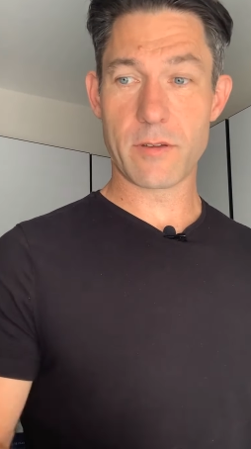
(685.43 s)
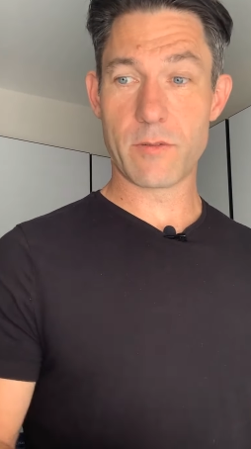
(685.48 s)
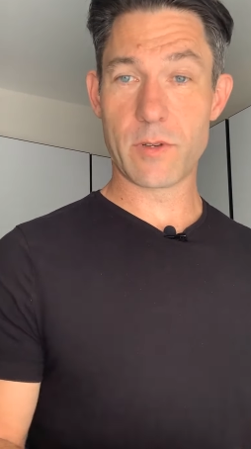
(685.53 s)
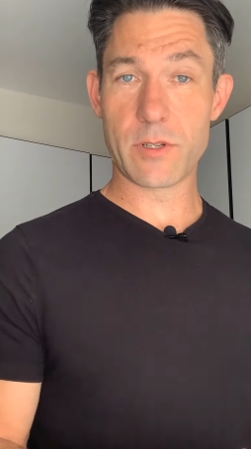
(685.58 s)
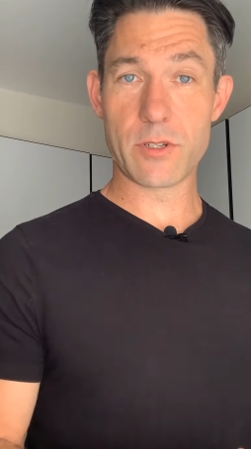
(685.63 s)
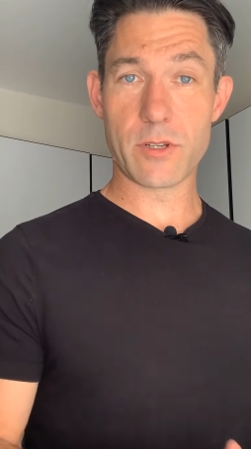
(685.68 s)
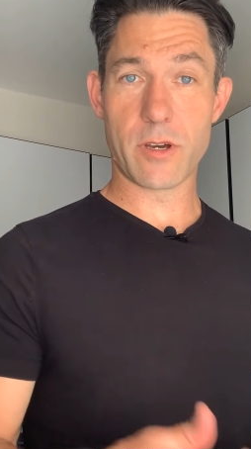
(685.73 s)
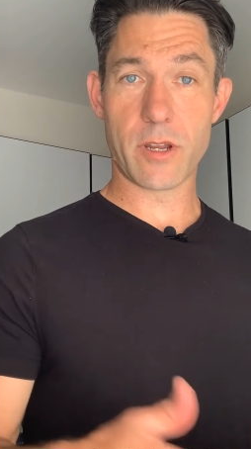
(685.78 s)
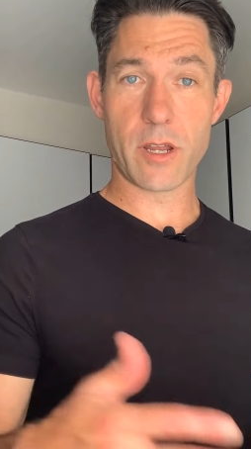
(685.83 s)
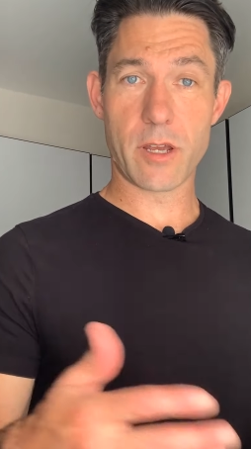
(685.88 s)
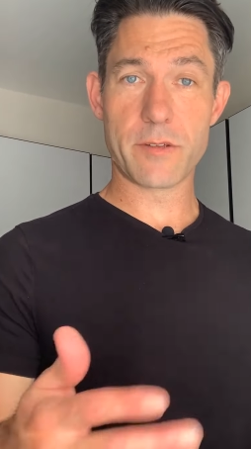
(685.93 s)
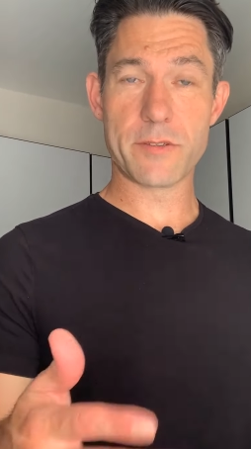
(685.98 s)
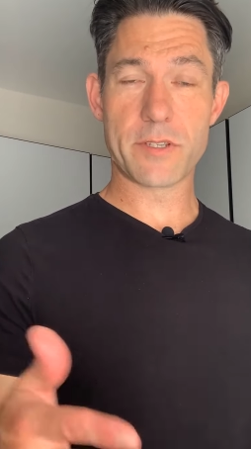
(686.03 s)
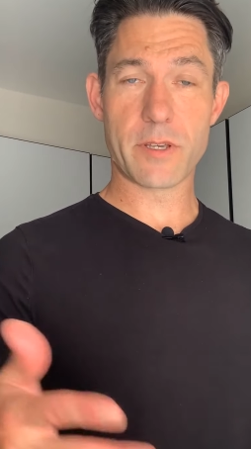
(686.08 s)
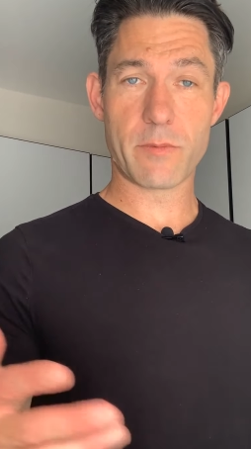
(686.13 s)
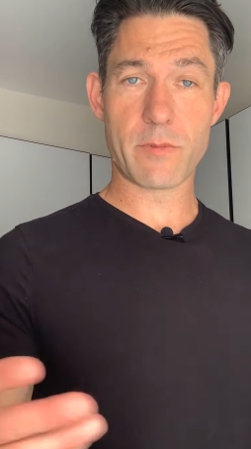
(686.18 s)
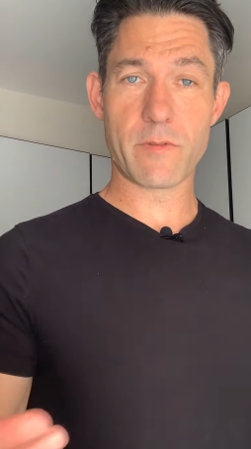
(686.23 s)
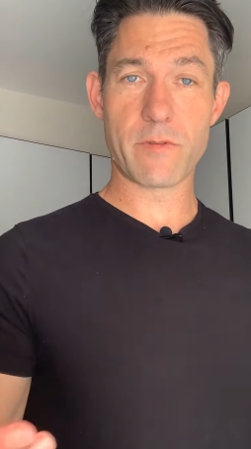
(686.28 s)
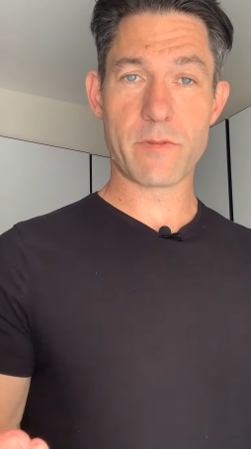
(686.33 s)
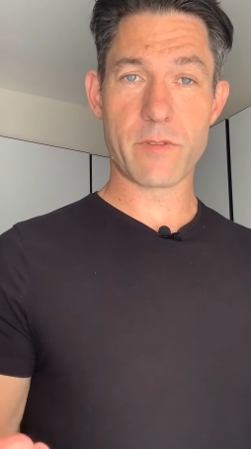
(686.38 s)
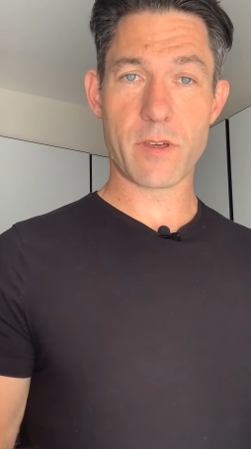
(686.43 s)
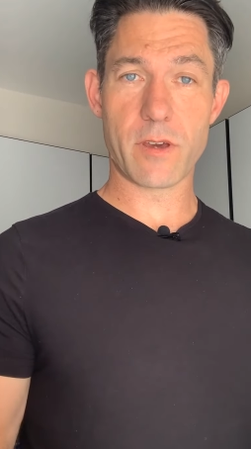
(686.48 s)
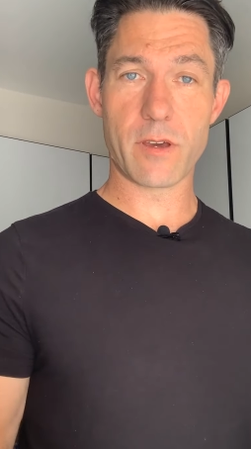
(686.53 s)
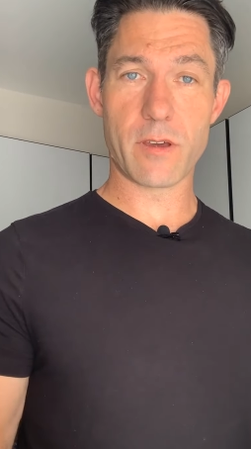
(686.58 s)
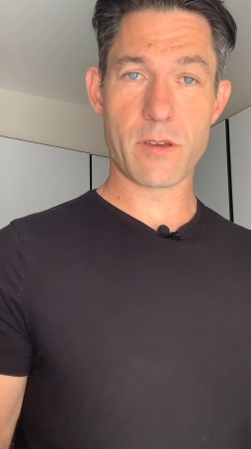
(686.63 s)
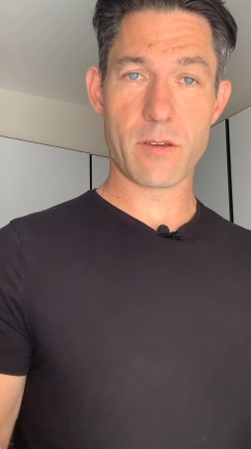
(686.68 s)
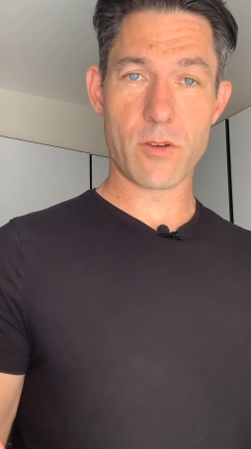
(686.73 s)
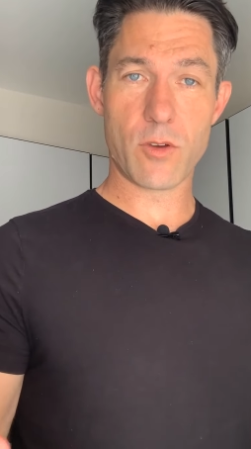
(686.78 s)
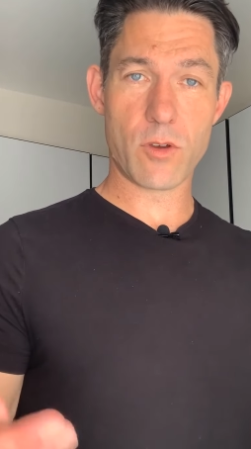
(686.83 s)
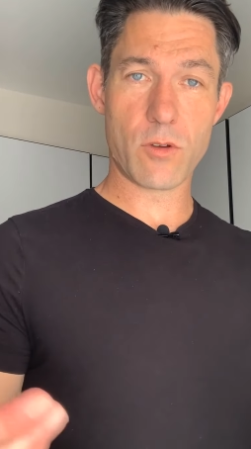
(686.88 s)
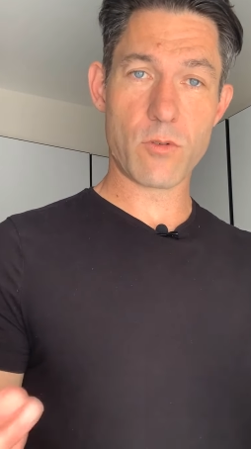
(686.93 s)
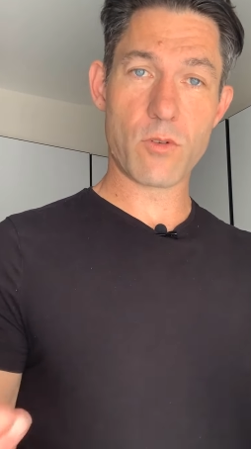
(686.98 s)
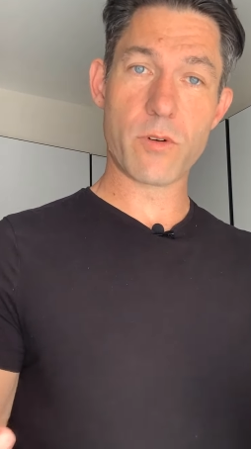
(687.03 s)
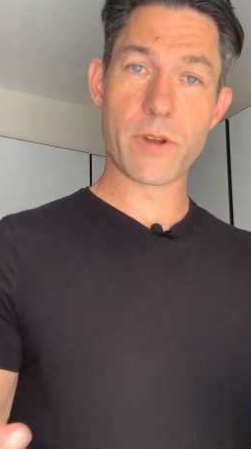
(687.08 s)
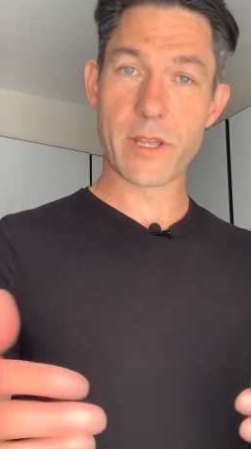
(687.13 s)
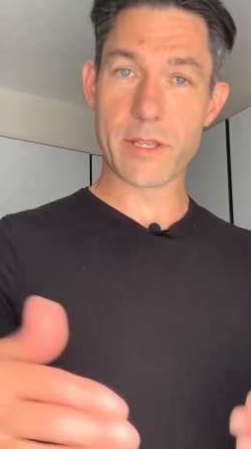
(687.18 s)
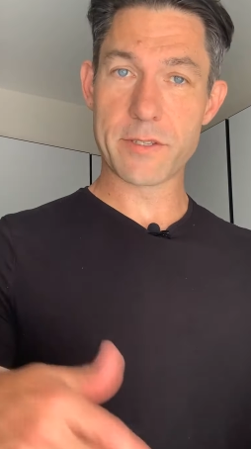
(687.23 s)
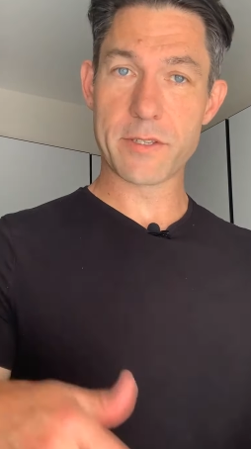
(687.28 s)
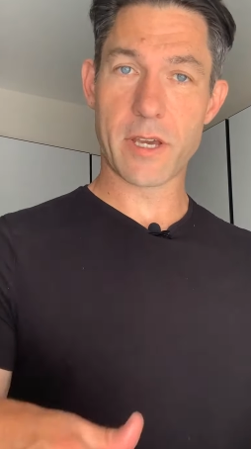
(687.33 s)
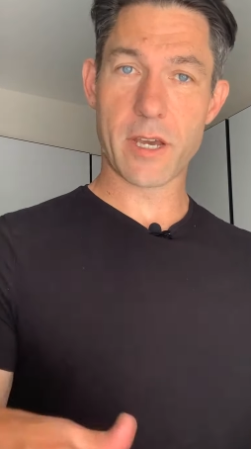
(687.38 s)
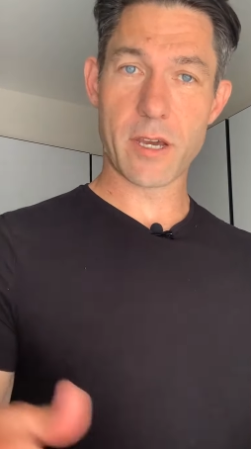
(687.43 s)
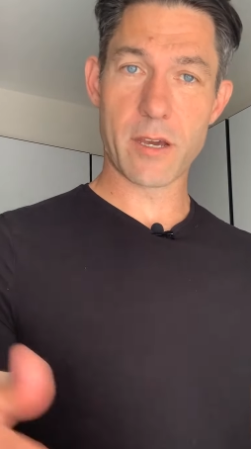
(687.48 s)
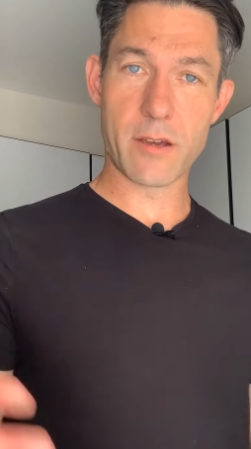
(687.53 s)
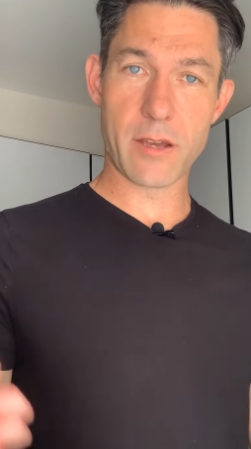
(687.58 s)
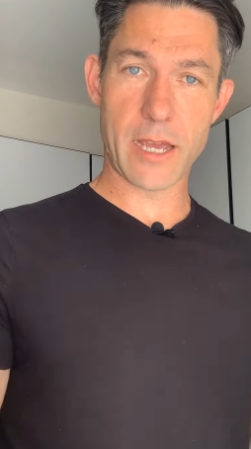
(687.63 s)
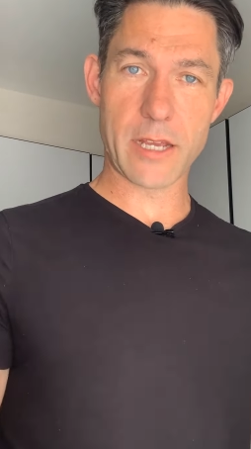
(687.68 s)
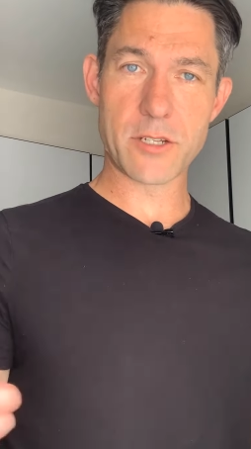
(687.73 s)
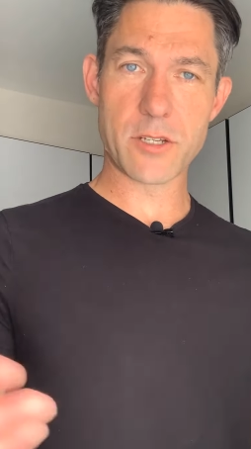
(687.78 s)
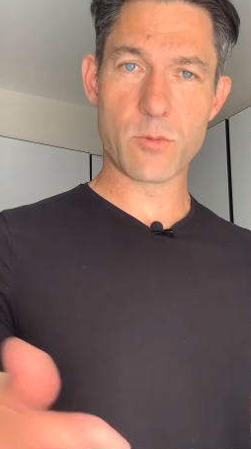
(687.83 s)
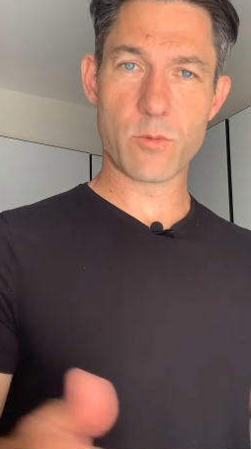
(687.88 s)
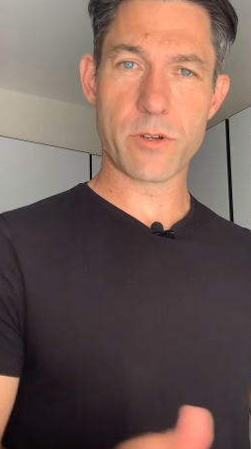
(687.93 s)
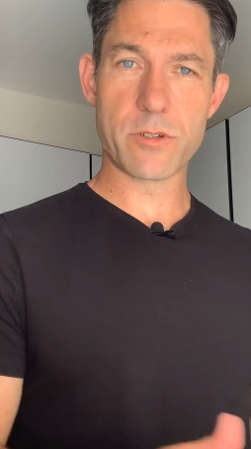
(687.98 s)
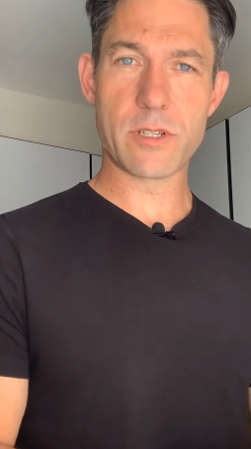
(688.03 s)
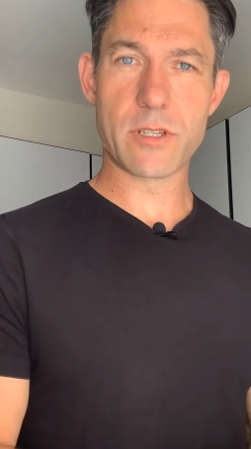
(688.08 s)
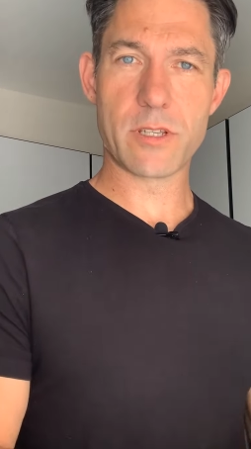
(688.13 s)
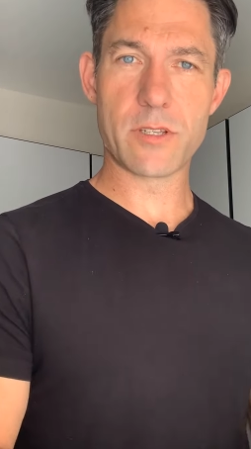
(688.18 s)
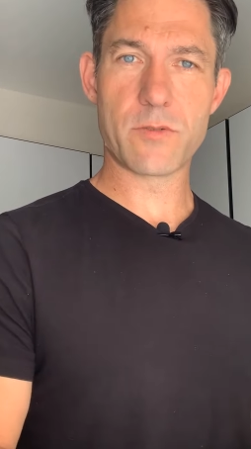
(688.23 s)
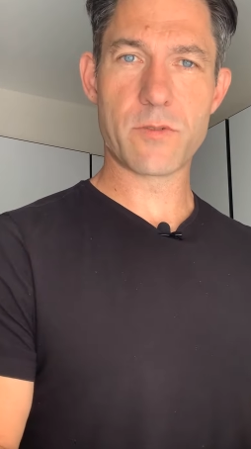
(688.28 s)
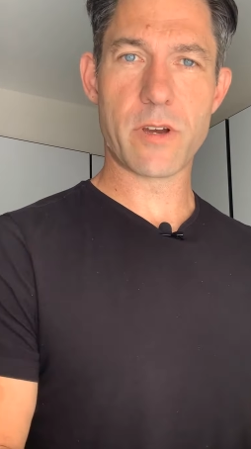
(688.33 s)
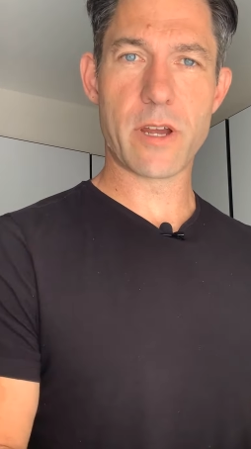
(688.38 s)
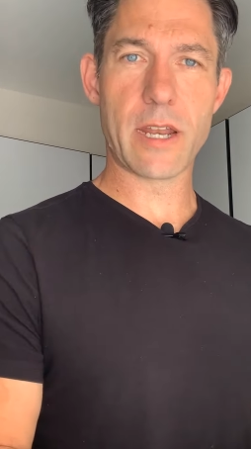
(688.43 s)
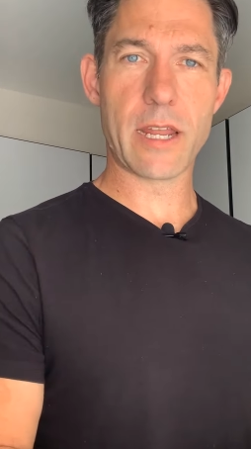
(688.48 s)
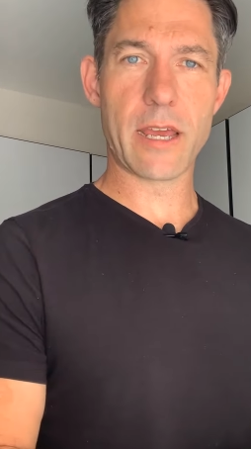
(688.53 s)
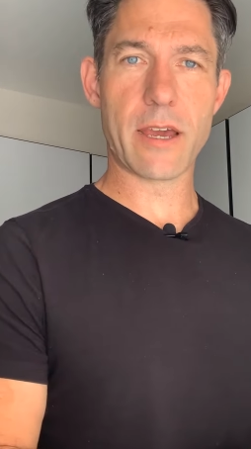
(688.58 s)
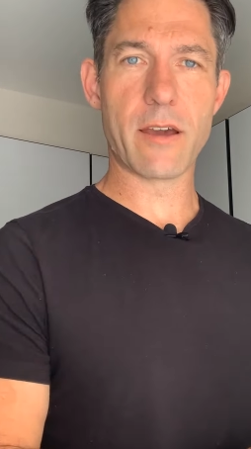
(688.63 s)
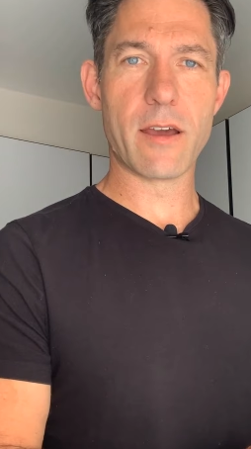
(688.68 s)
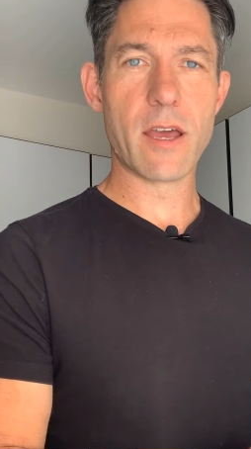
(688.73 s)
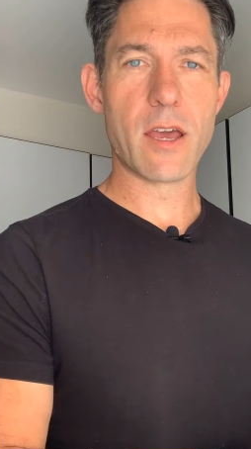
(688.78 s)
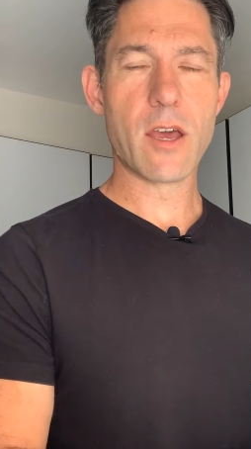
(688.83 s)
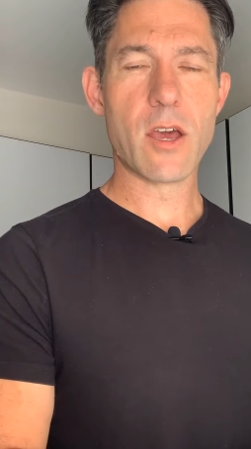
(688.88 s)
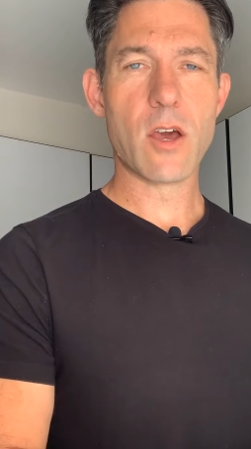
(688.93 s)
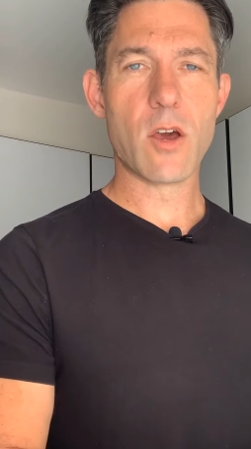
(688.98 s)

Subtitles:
which I know some of her audience are actually watching this right now,